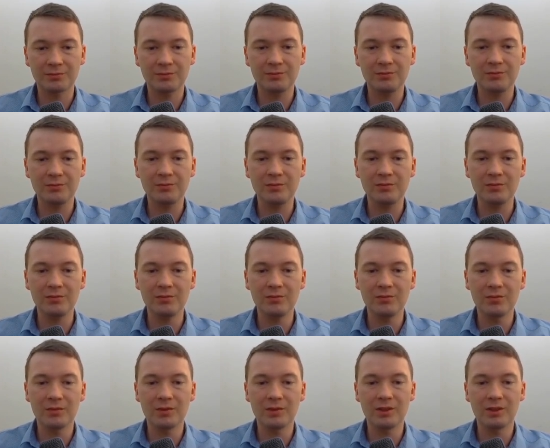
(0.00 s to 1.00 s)

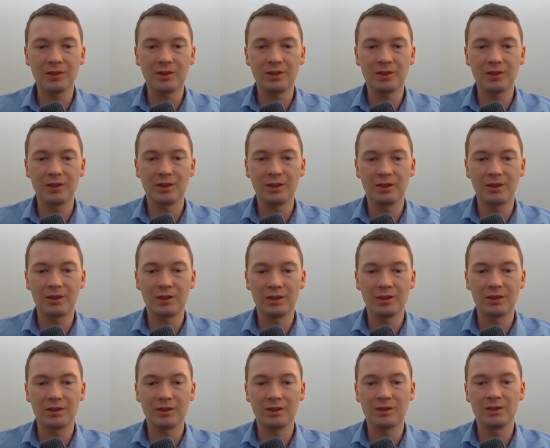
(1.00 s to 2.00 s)

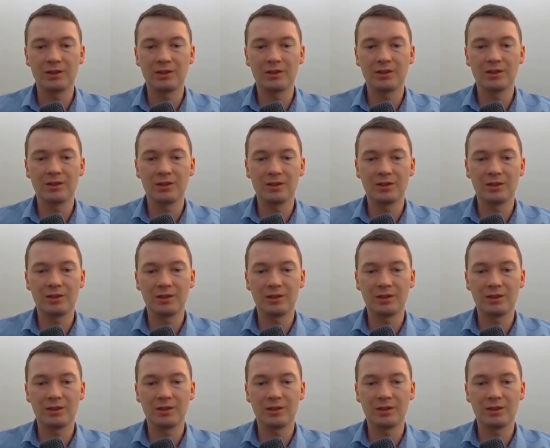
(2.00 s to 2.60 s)
(silence)